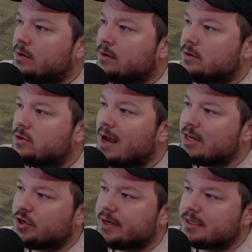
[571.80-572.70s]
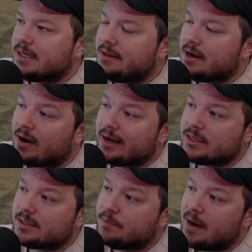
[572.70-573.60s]
So as you can see there, I
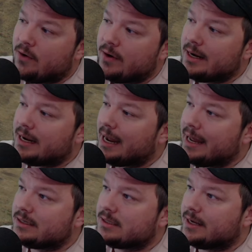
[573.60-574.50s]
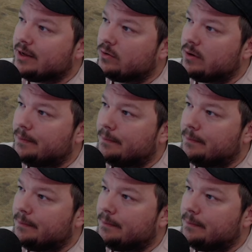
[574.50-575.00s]
just parried and I insta-killed him.